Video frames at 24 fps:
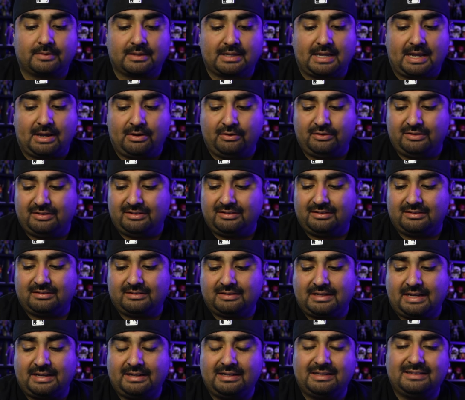I was just
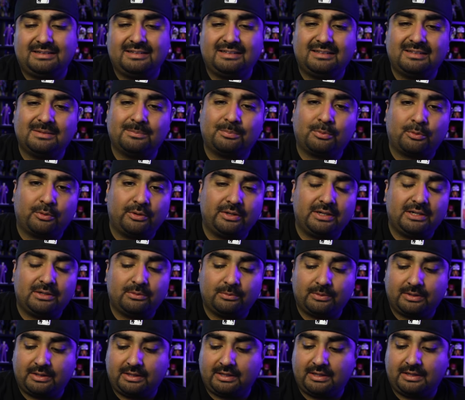kind of disappointed
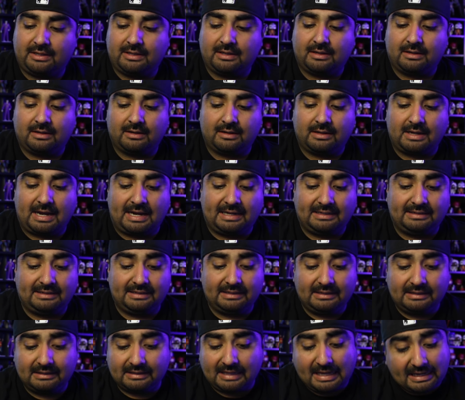with it. I
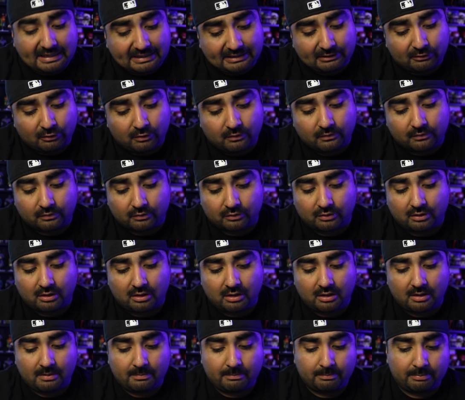did like it
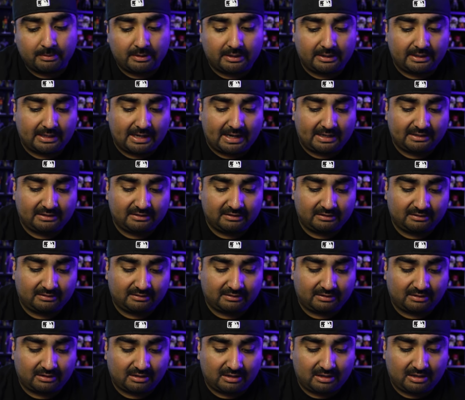overall, but I
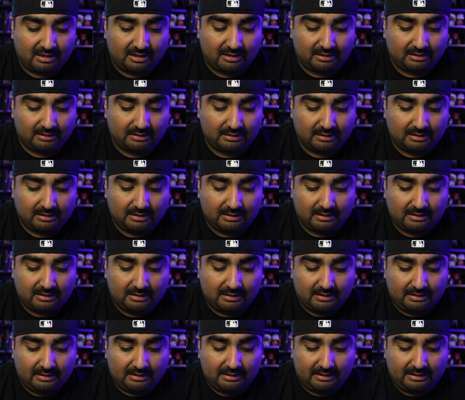just thought
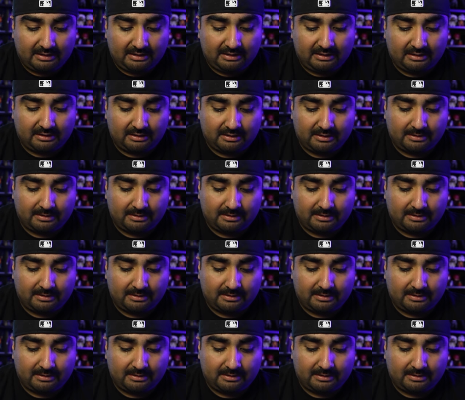it